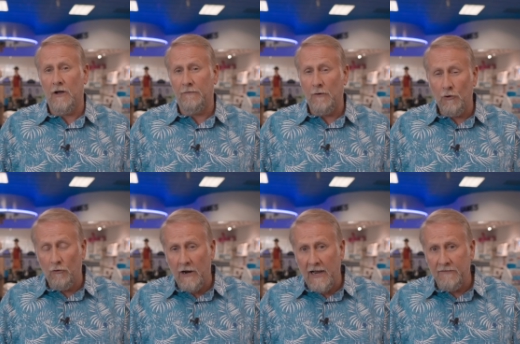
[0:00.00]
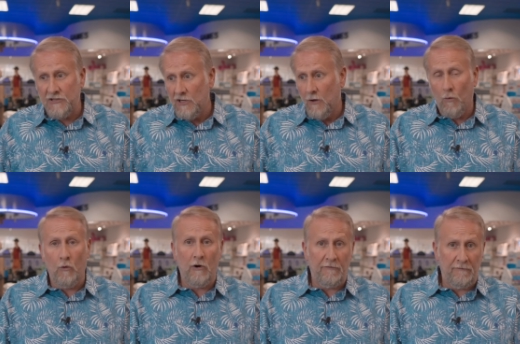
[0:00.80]
photographs
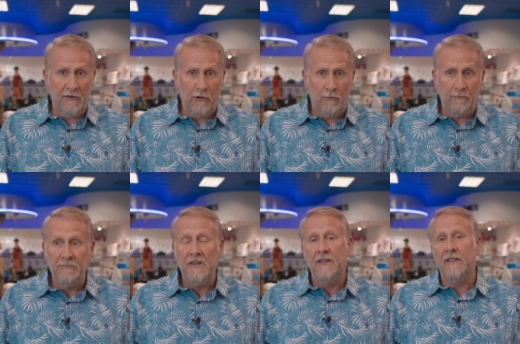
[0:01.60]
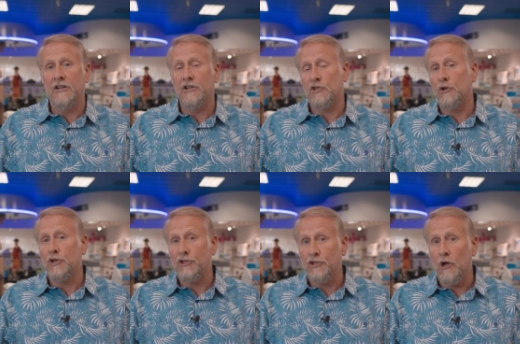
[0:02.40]
or a film that is going to
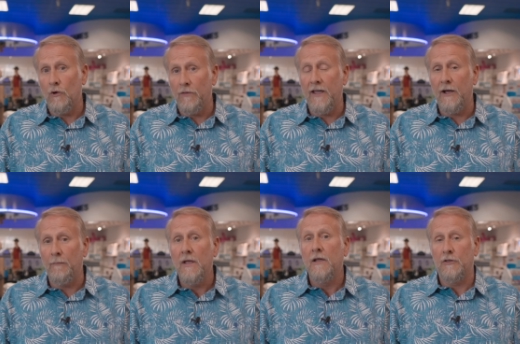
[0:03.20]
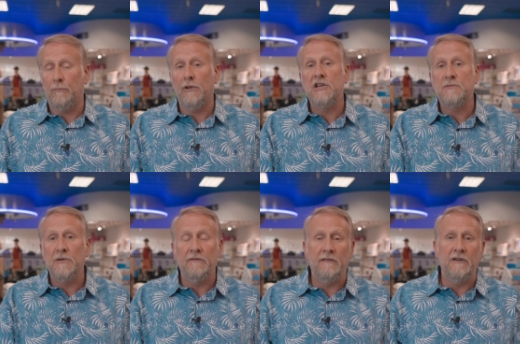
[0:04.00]
show them the
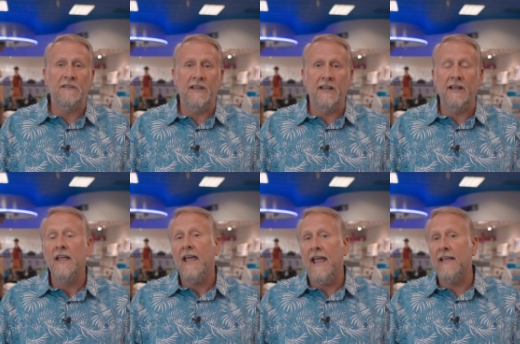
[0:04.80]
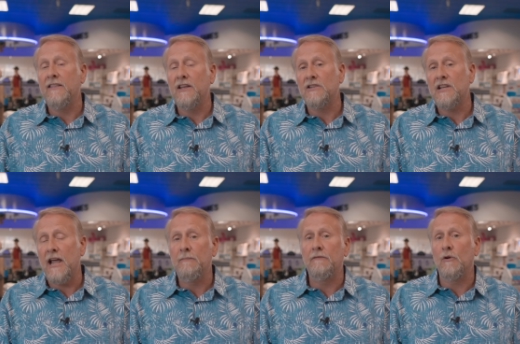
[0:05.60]
placement of everything and the
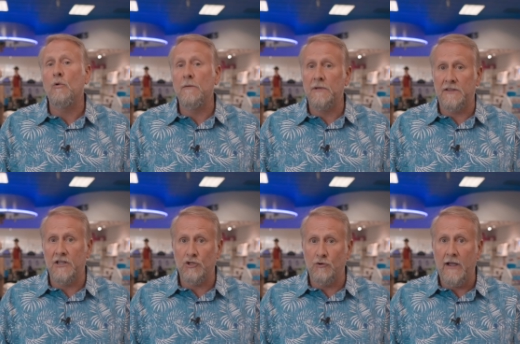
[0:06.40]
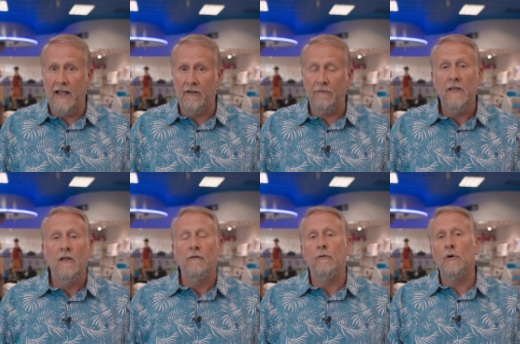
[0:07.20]
type of equipment that you have.
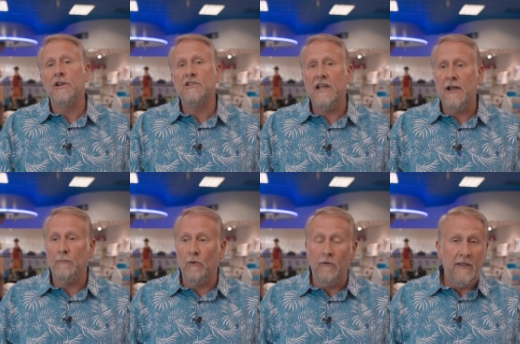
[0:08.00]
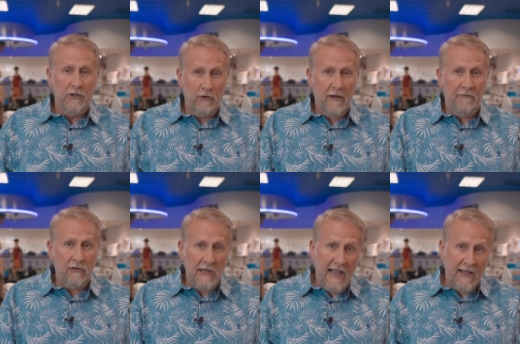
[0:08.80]
For an example, you have a
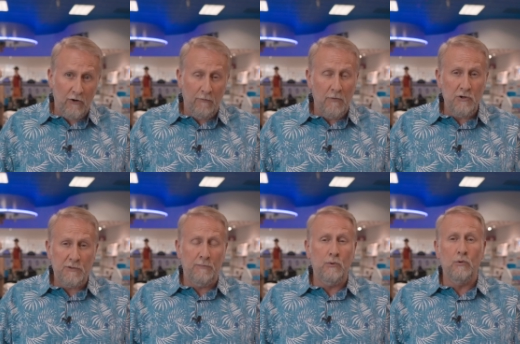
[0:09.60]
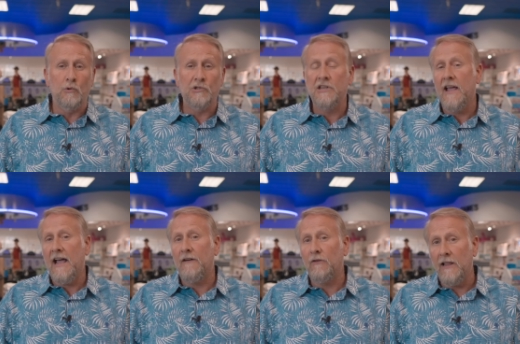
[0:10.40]
ladder. Most pools
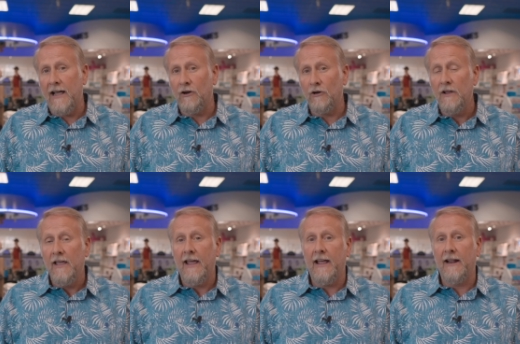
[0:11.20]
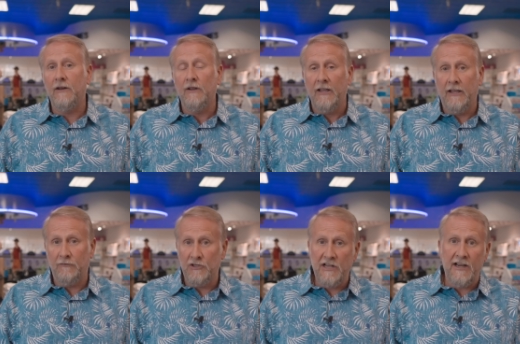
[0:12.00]
have a ladder, and if
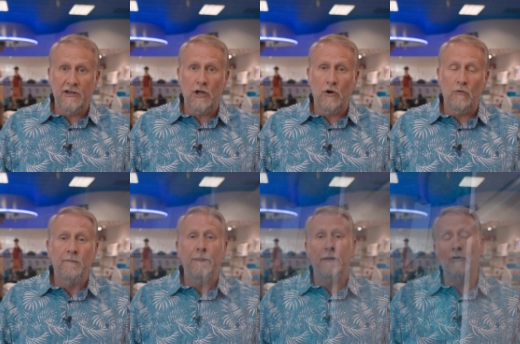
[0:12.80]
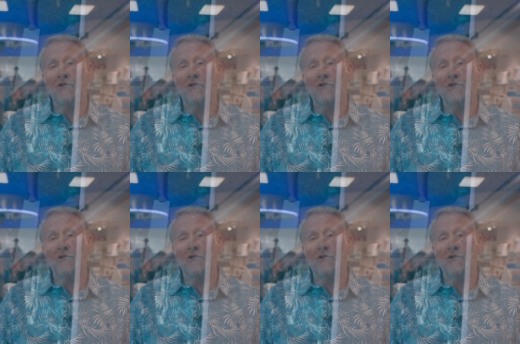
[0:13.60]
you take note, you'll